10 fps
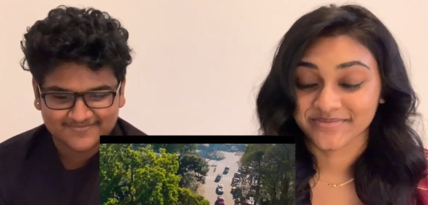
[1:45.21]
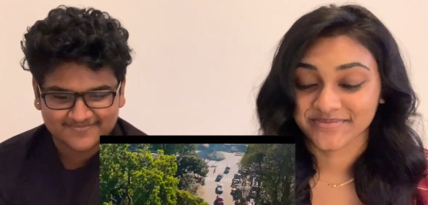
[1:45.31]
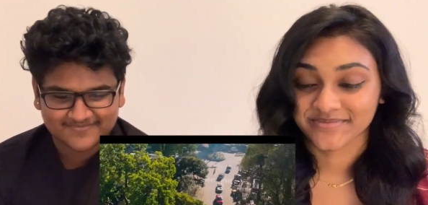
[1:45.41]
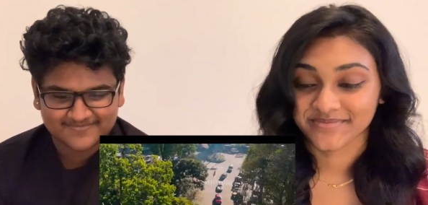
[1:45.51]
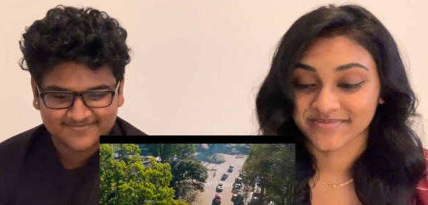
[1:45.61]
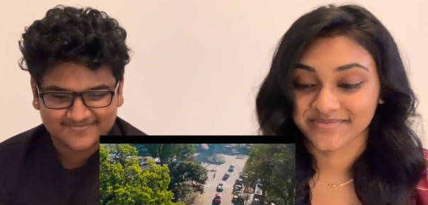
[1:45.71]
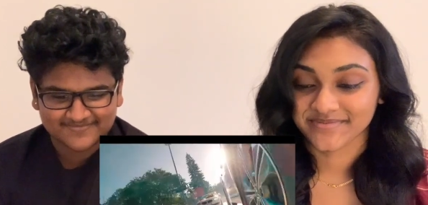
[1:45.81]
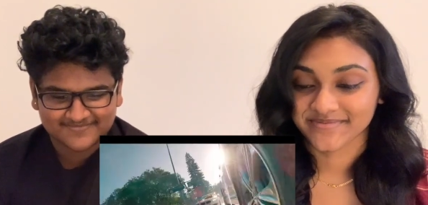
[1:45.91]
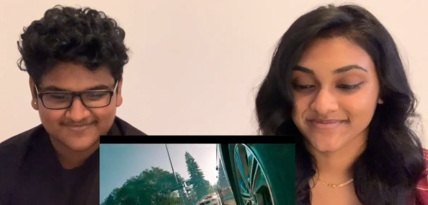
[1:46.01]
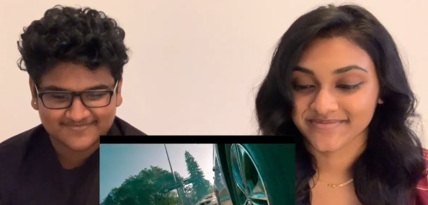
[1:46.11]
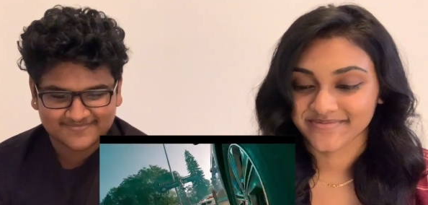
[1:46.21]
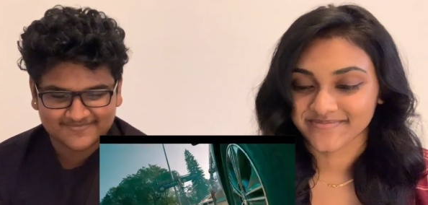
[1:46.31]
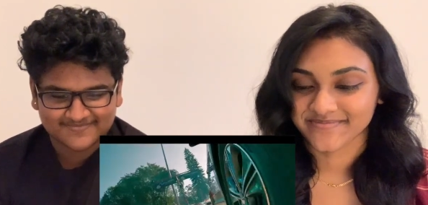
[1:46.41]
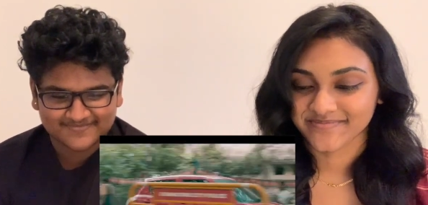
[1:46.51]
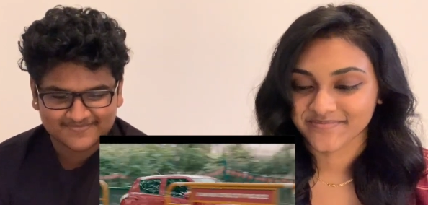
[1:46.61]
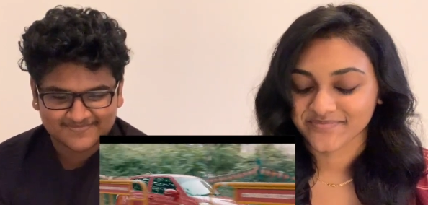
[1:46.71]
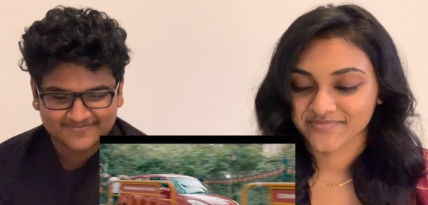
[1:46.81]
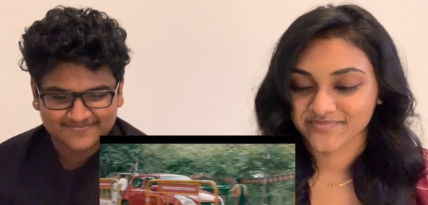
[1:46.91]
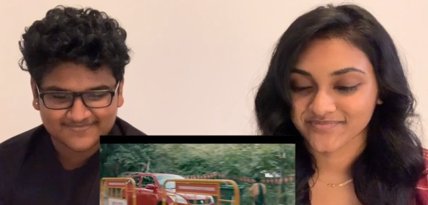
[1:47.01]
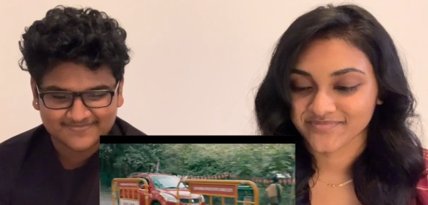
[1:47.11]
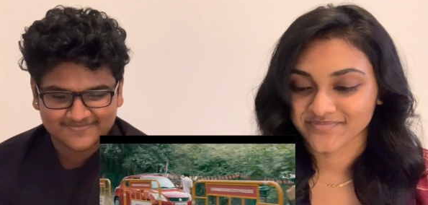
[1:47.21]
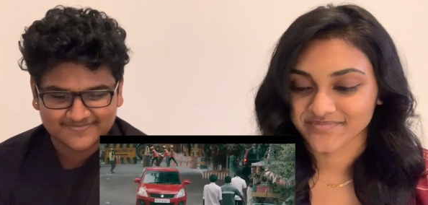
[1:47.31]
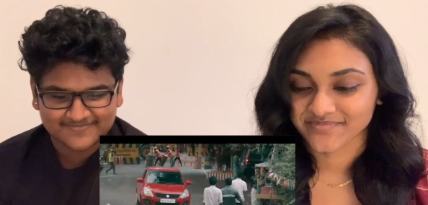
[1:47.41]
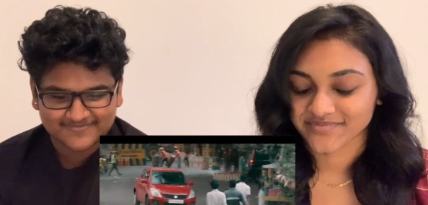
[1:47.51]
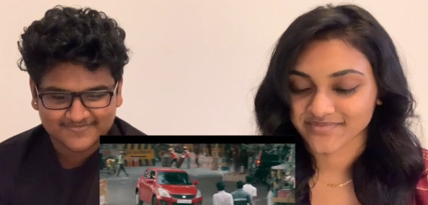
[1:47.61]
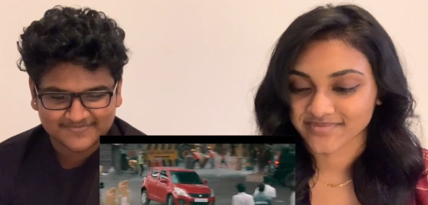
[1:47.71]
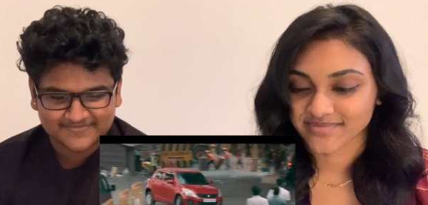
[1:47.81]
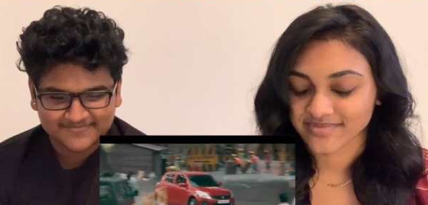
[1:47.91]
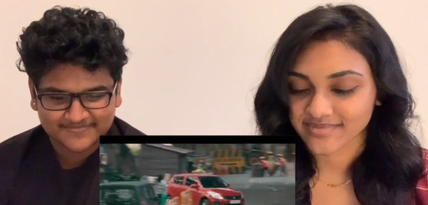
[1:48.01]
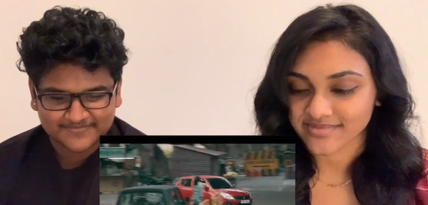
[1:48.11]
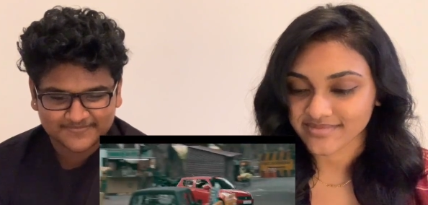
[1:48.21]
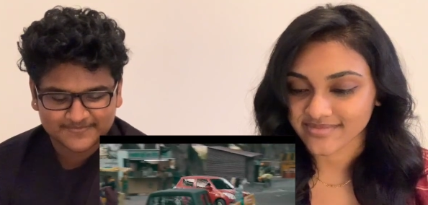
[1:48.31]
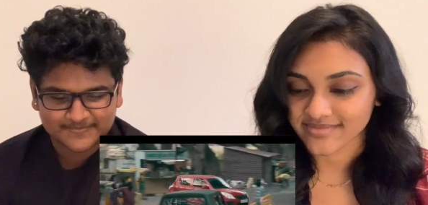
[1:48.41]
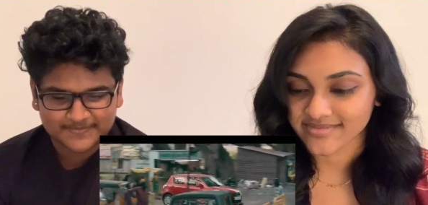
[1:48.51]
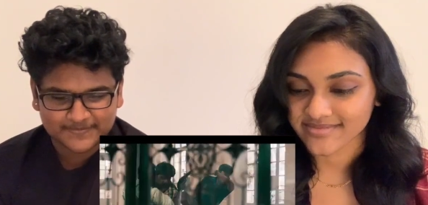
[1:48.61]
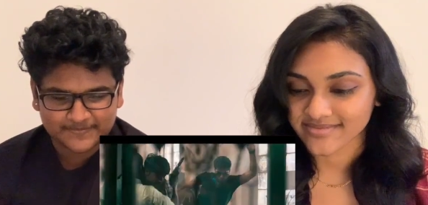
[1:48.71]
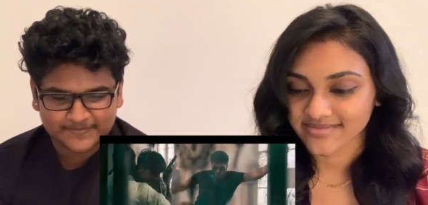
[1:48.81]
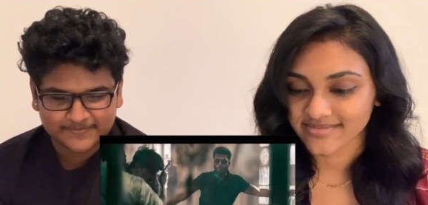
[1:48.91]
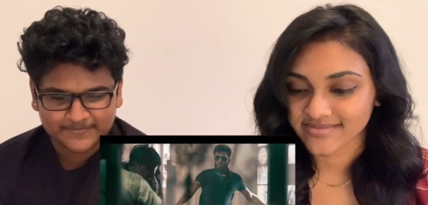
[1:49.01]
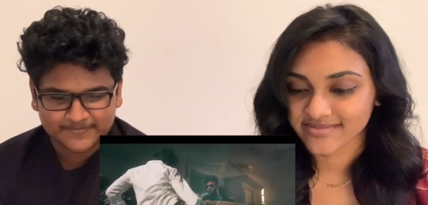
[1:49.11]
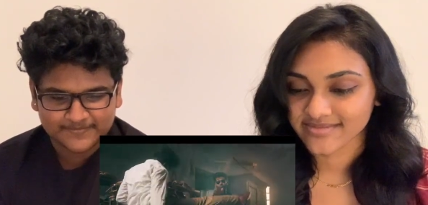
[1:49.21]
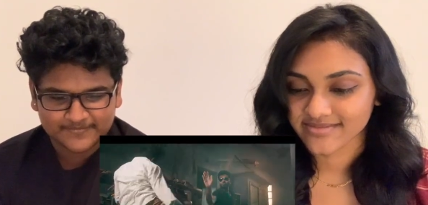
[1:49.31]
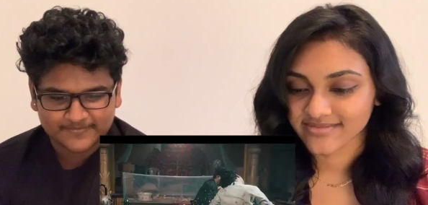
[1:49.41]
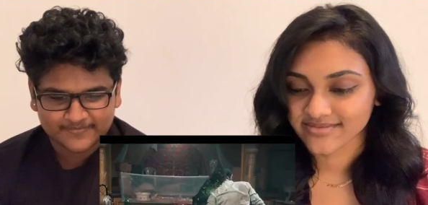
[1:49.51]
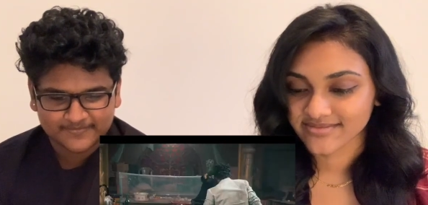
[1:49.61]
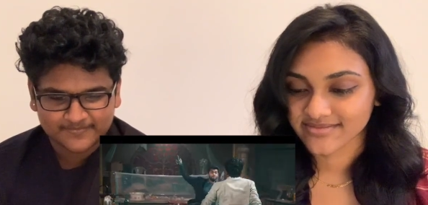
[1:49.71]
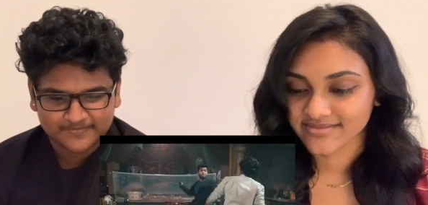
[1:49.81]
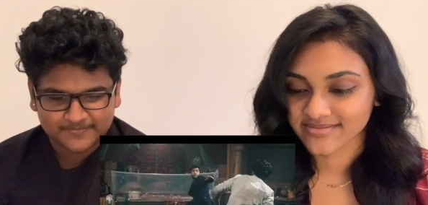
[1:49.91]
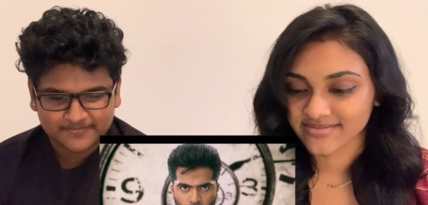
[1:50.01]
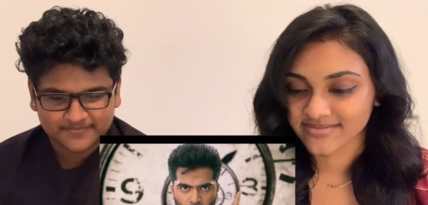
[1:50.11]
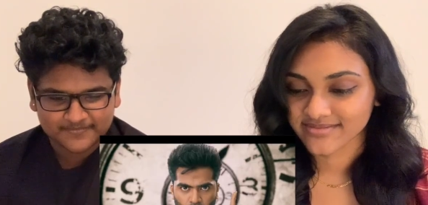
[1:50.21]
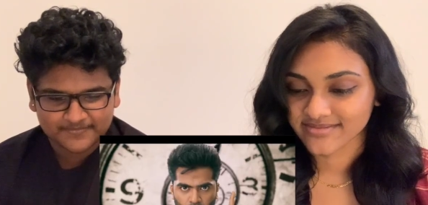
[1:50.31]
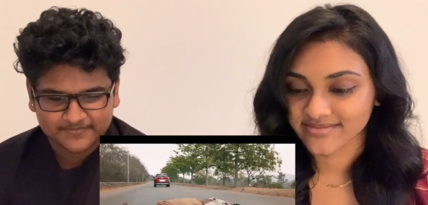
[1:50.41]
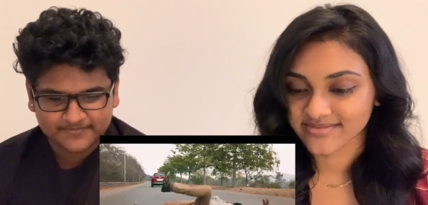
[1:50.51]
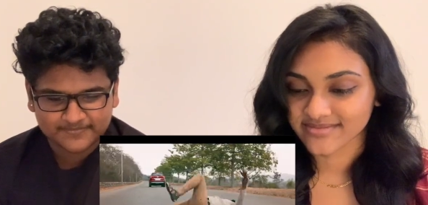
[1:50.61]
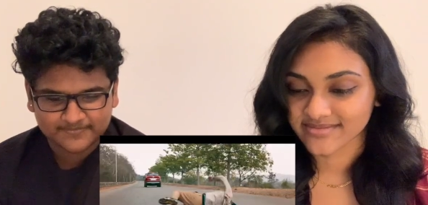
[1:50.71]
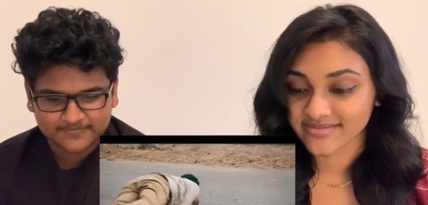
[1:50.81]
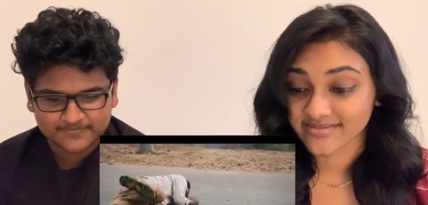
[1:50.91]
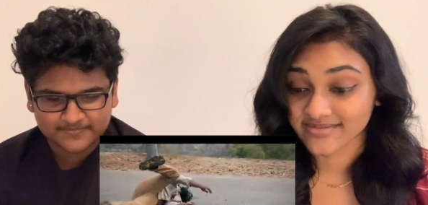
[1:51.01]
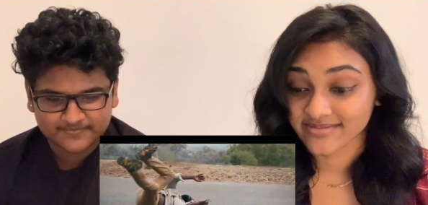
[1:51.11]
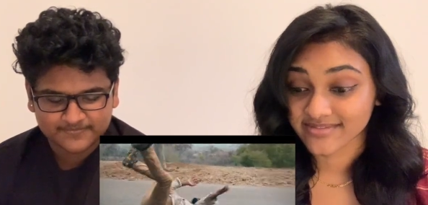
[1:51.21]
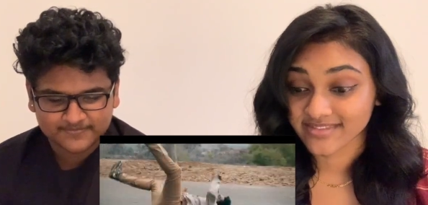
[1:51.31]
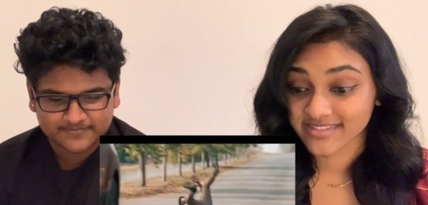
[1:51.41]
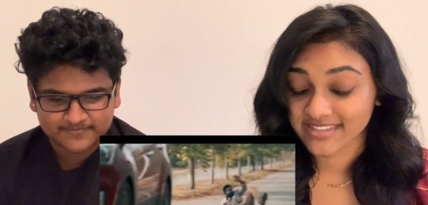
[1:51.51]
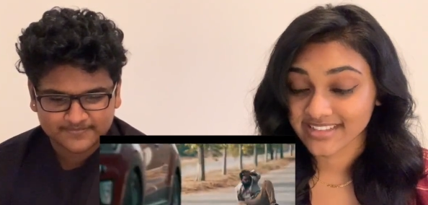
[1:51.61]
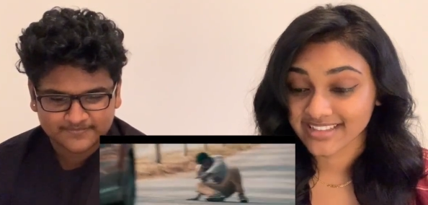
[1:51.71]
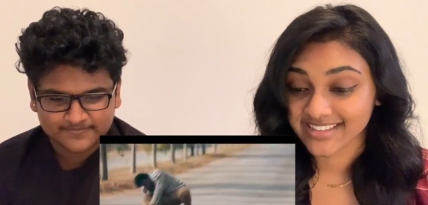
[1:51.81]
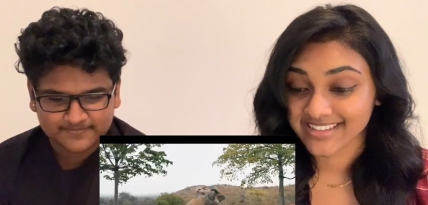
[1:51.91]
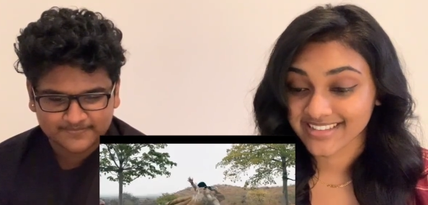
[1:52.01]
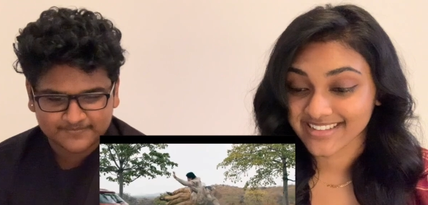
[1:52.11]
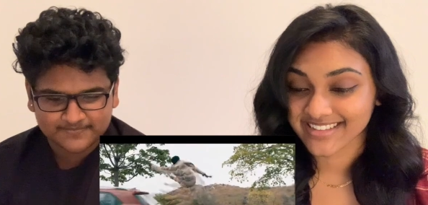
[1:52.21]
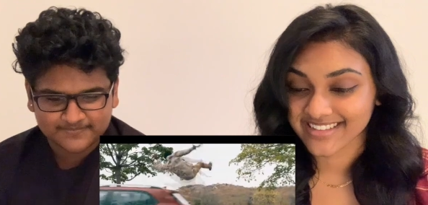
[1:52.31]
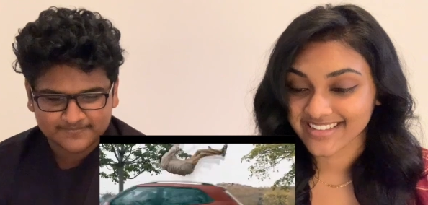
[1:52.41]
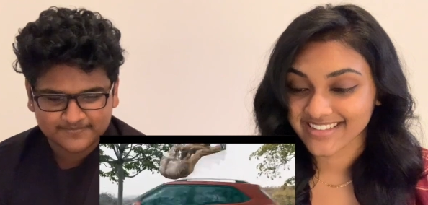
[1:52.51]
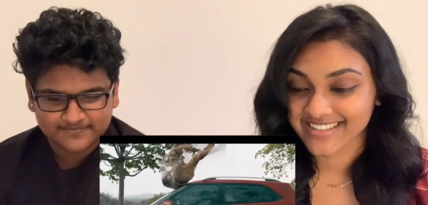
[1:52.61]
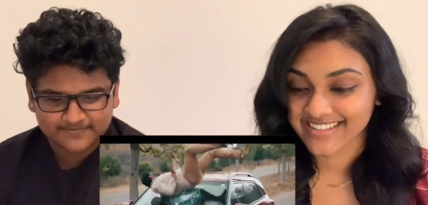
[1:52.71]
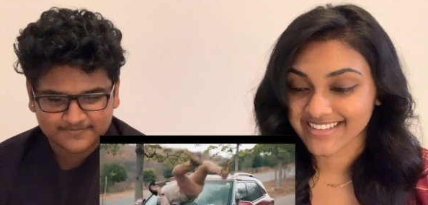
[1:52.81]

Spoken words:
(silence)